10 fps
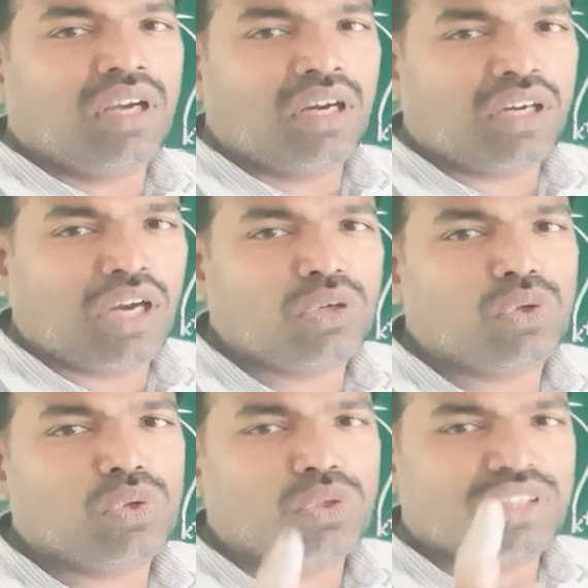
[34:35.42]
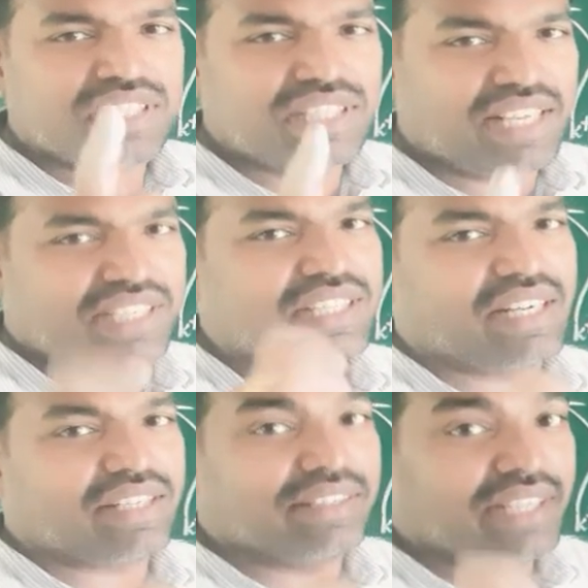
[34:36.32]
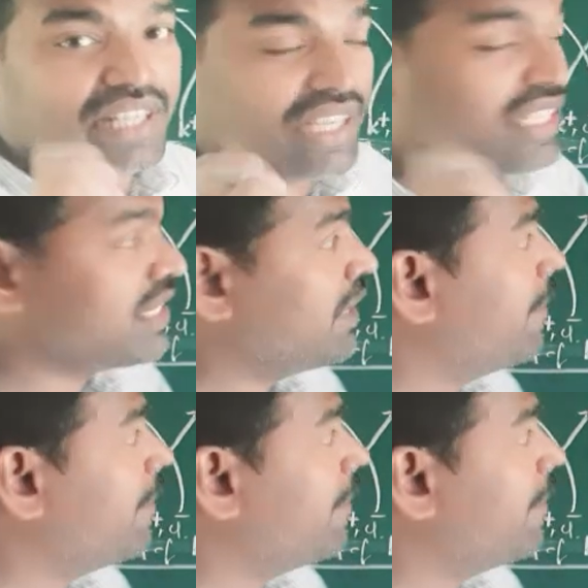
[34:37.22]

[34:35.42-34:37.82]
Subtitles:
conclude this lecture, that is